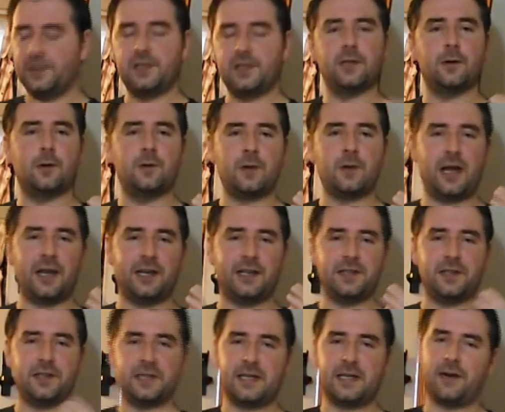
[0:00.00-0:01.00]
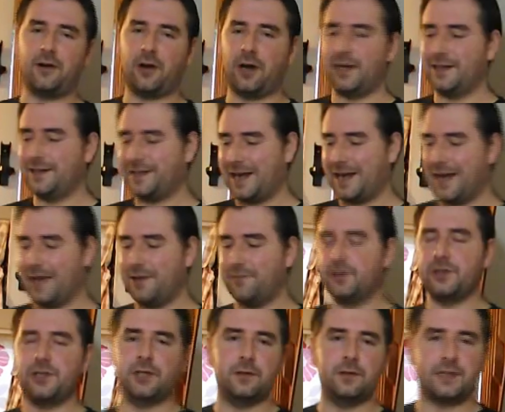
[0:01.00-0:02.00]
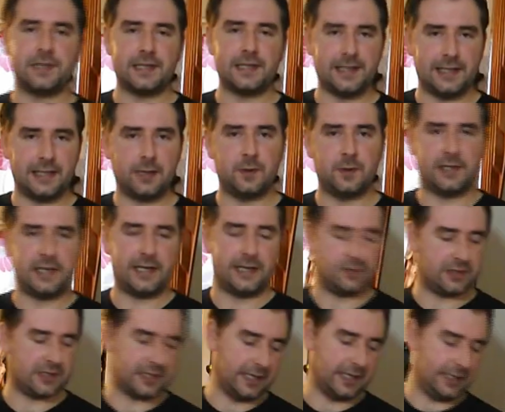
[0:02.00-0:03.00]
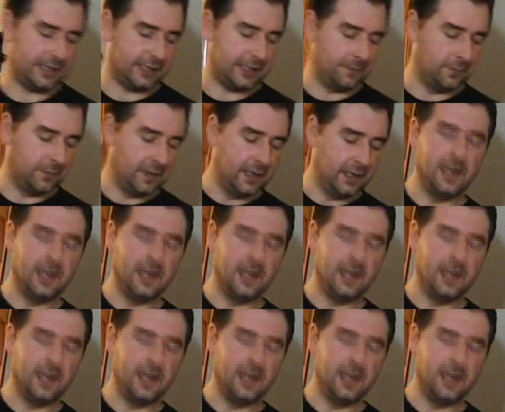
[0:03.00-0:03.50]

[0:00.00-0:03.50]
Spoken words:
till I can sterilize it and reduce the liquid down slightly.